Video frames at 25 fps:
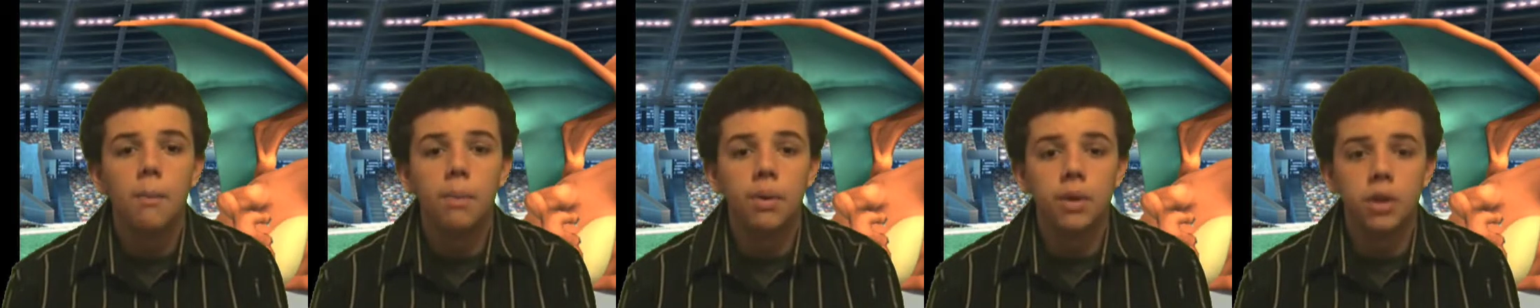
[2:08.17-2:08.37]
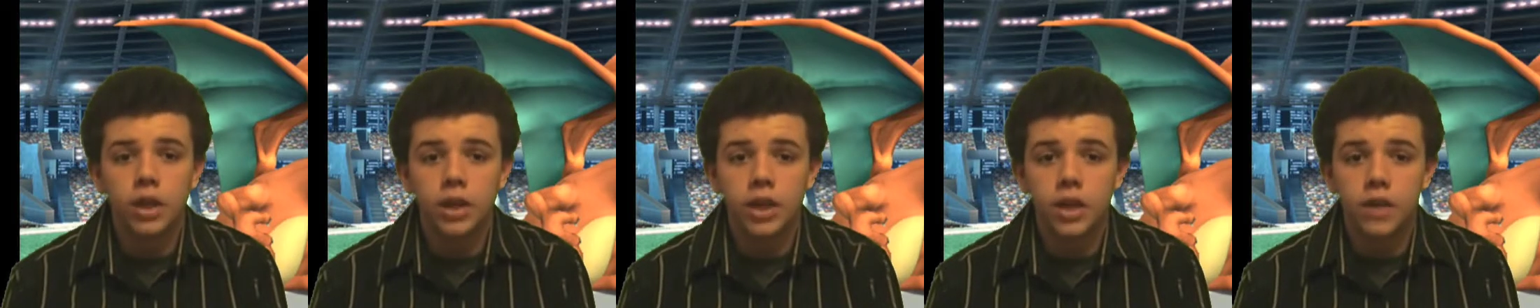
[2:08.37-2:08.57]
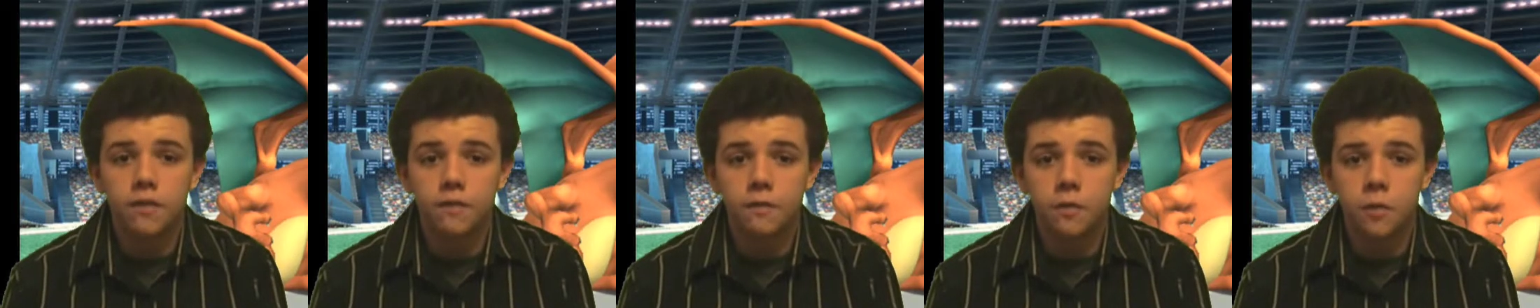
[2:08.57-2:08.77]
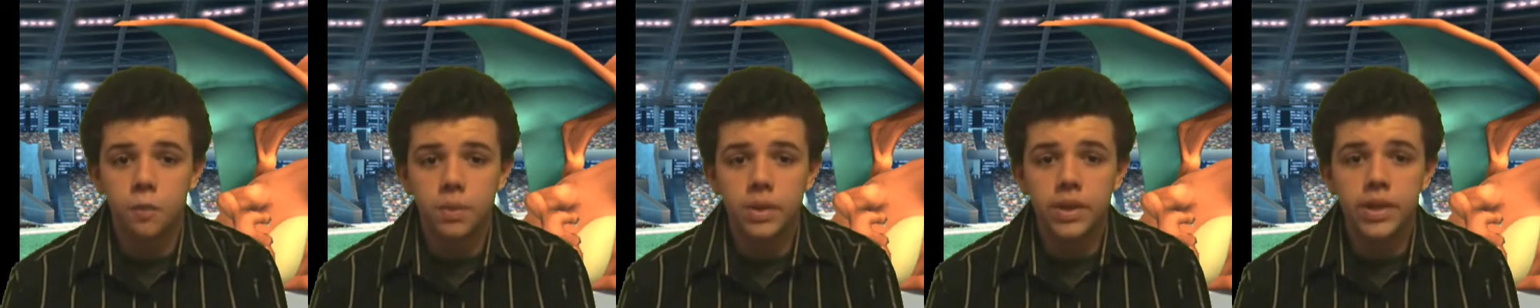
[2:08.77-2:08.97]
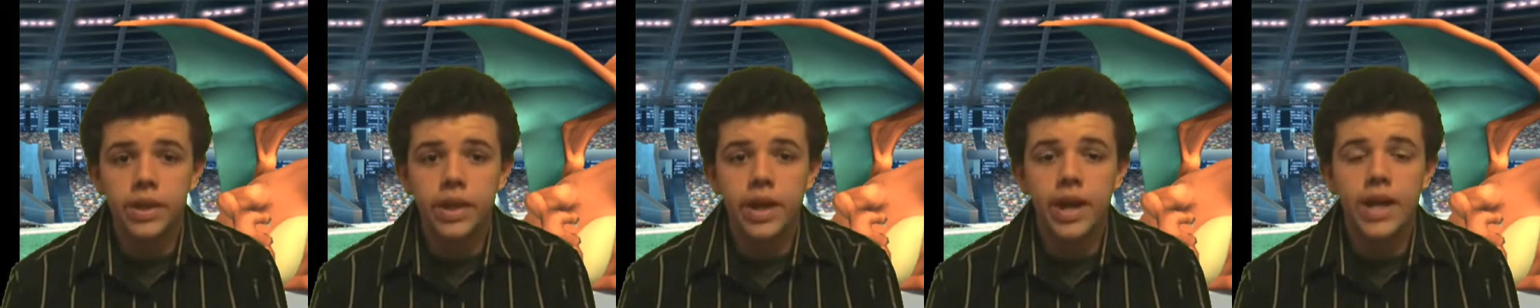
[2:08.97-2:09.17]
But lucky for
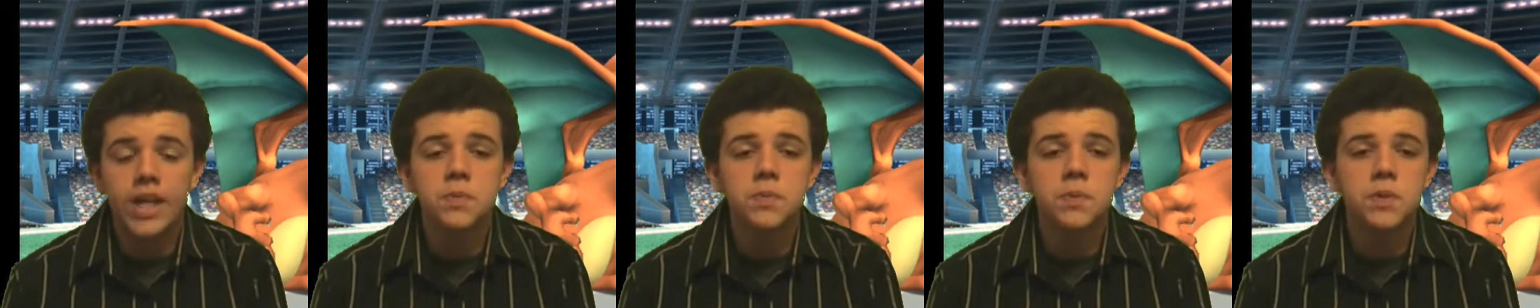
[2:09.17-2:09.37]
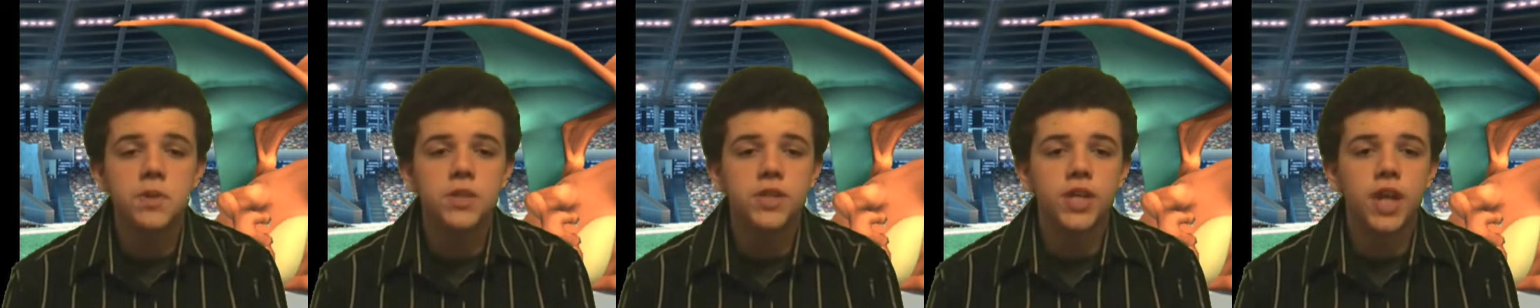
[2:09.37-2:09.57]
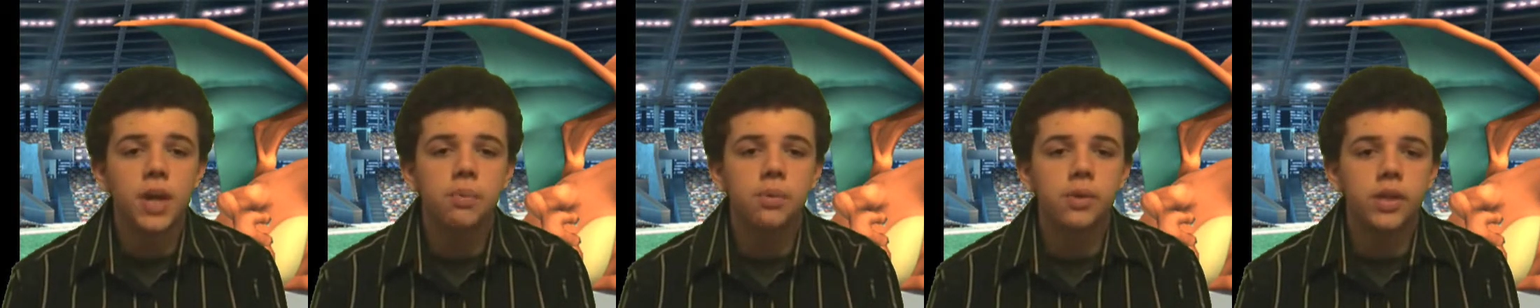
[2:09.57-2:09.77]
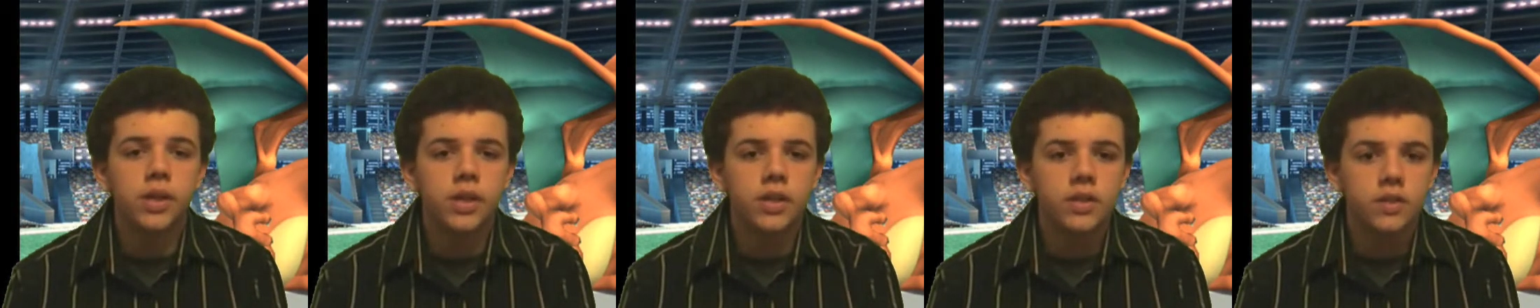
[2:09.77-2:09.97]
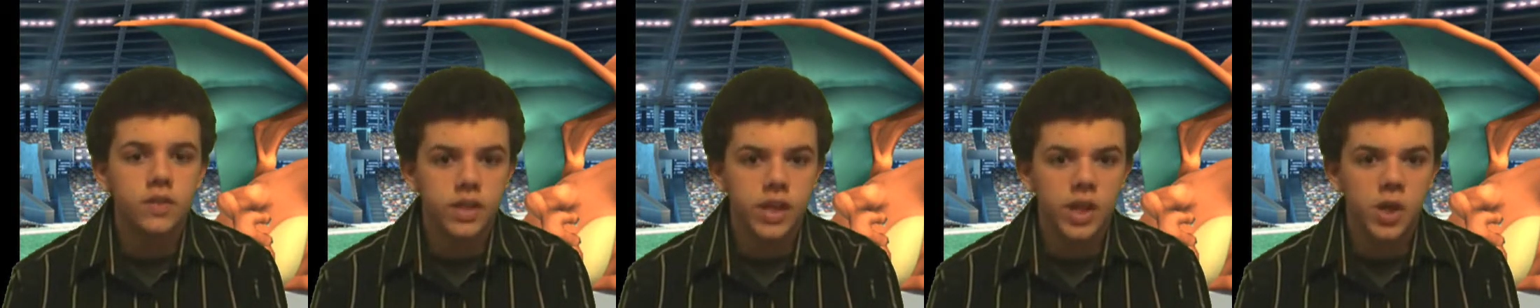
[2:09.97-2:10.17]
me, I speak
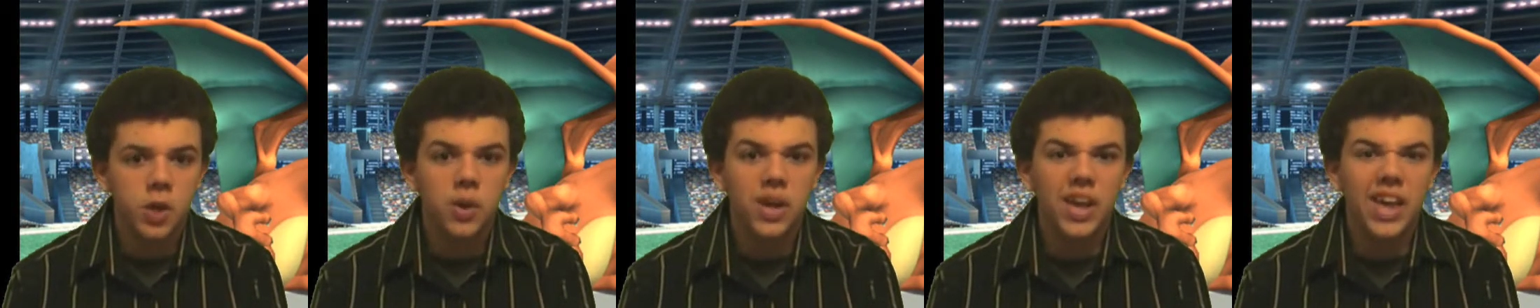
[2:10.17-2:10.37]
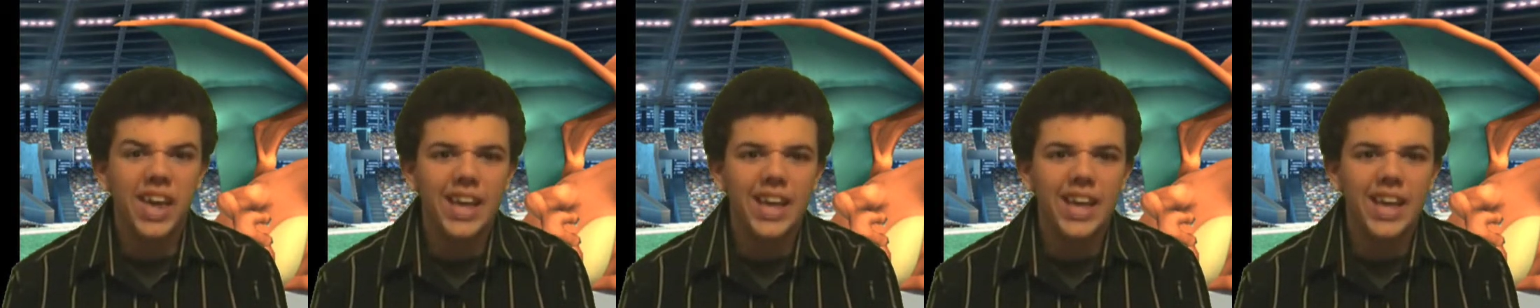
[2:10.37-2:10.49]
Japanese and I know